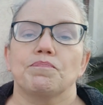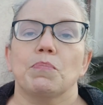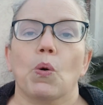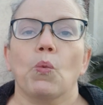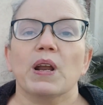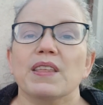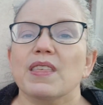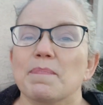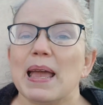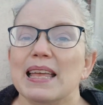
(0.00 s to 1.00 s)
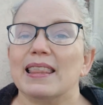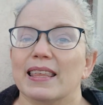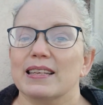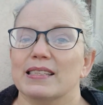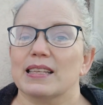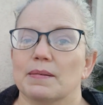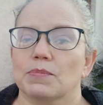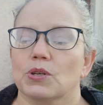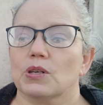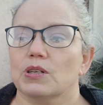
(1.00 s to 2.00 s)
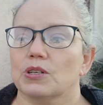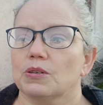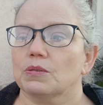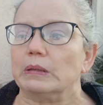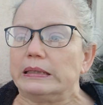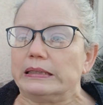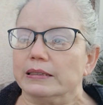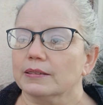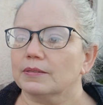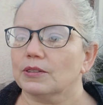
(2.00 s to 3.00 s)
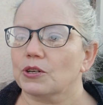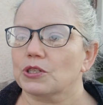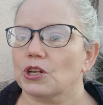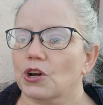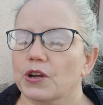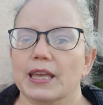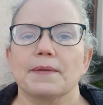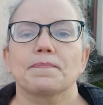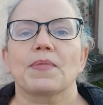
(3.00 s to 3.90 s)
But one of the main things that I'm going to do, there's a doggy.